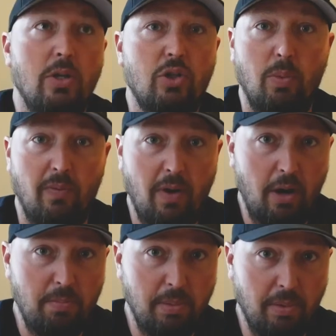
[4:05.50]
So we've
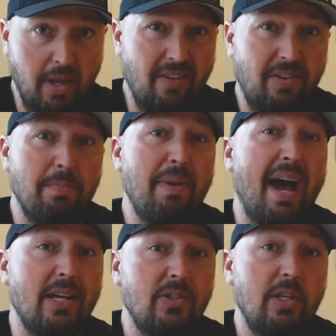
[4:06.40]
hired people that have
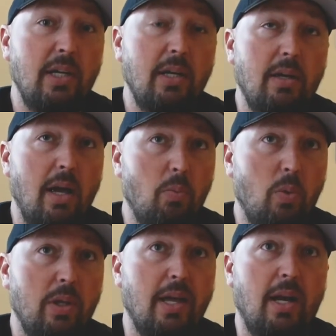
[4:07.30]
capacity, and
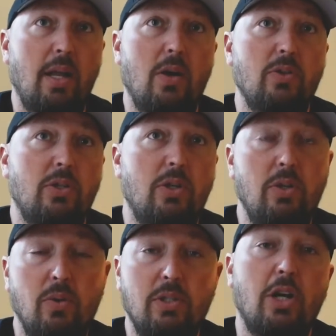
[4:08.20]
what that allows us to
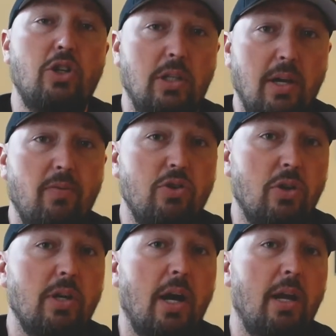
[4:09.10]
do is actually leverage
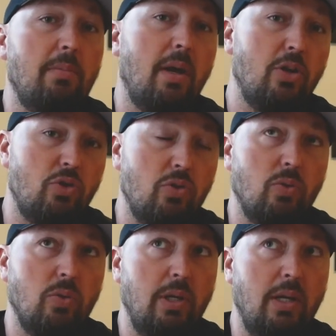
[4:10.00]
our time and
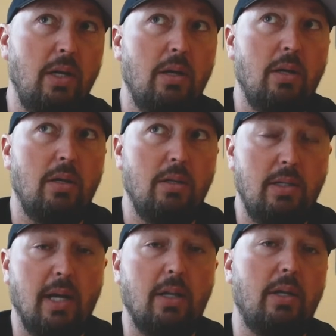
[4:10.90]
truly
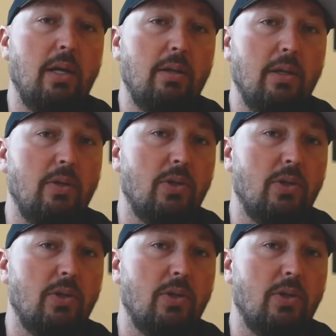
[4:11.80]
delegate things